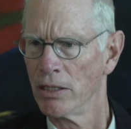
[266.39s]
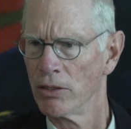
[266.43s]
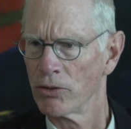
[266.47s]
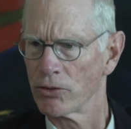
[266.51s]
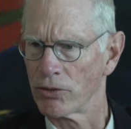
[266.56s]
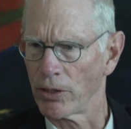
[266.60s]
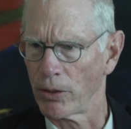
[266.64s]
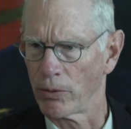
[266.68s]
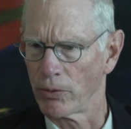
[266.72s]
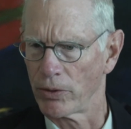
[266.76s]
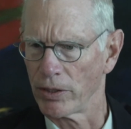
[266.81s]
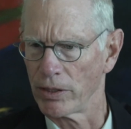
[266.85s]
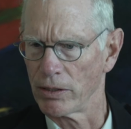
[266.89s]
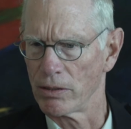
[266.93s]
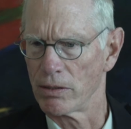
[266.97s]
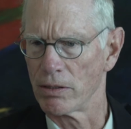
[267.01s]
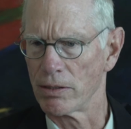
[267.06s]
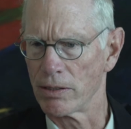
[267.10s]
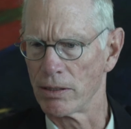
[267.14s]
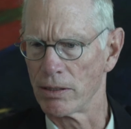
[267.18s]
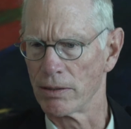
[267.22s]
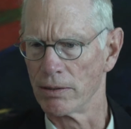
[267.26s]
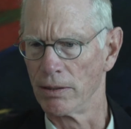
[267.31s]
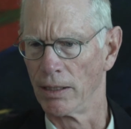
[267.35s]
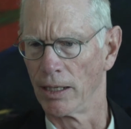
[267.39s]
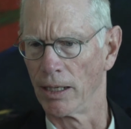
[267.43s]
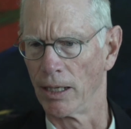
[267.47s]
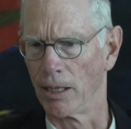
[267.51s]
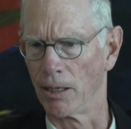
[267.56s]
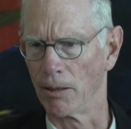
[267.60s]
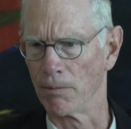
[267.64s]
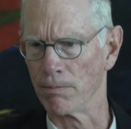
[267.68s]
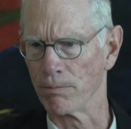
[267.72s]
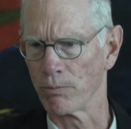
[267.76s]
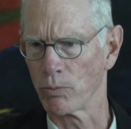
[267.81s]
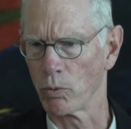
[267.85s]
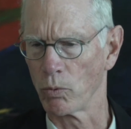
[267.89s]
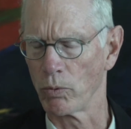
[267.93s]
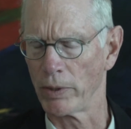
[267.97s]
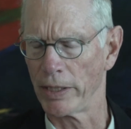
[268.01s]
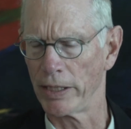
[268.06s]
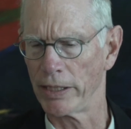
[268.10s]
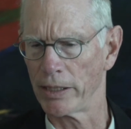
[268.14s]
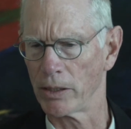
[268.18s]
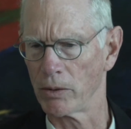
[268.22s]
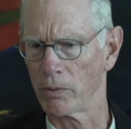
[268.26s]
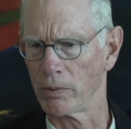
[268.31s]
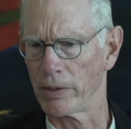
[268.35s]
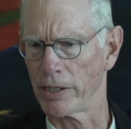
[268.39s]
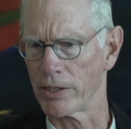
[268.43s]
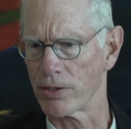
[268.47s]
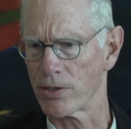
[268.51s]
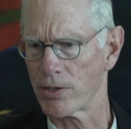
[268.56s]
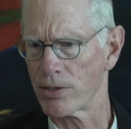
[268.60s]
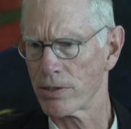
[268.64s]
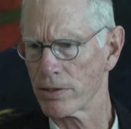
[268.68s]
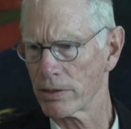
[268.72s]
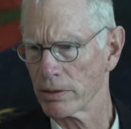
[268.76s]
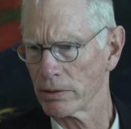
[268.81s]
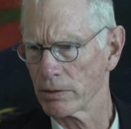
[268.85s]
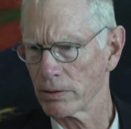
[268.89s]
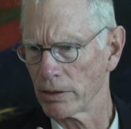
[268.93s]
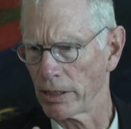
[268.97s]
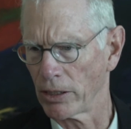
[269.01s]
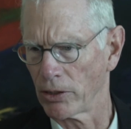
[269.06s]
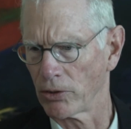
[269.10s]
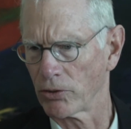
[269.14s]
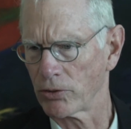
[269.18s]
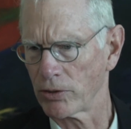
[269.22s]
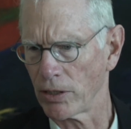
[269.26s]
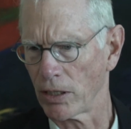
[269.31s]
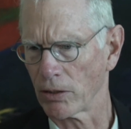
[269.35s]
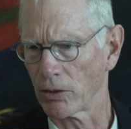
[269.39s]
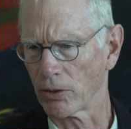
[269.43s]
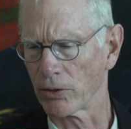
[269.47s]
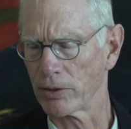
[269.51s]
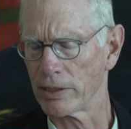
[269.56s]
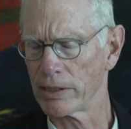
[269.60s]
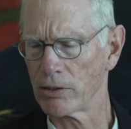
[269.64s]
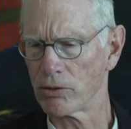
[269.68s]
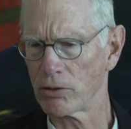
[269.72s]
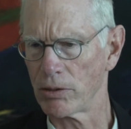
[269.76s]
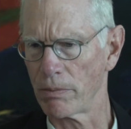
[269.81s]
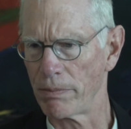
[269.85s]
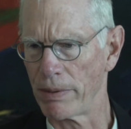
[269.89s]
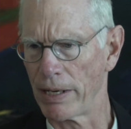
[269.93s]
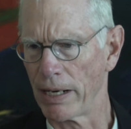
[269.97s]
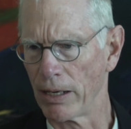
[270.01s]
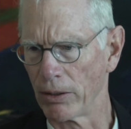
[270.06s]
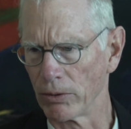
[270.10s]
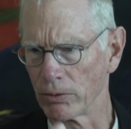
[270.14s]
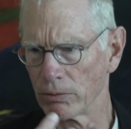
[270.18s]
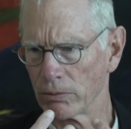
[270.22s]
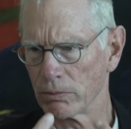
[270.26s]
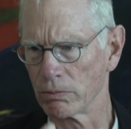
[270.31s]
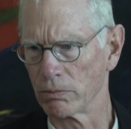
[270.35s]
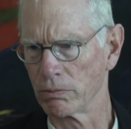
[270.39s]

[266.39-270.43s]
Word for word: So the um, way in which Aristotle thinks about